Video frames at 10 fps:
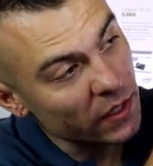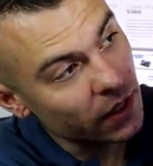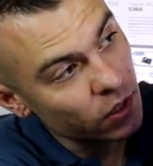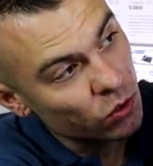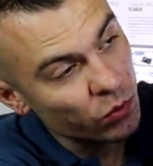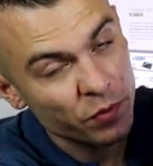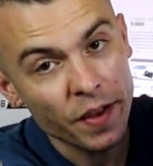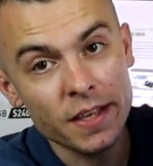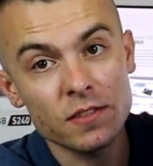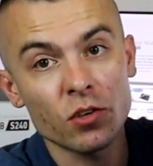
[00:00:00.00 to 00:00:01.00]
the two
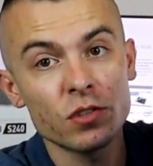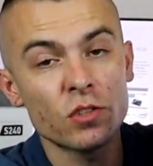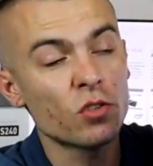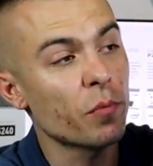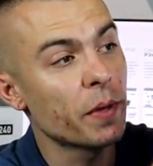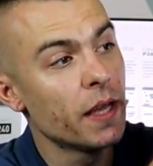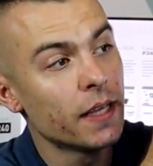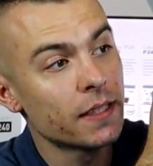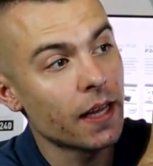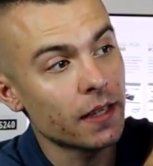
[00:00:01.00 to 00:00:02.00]
fans on the top
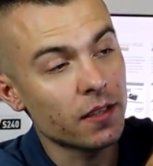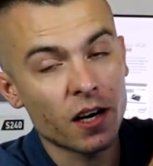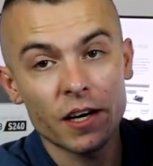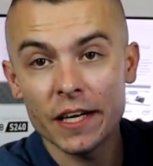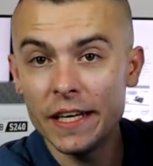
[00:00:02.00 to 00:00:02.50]
that are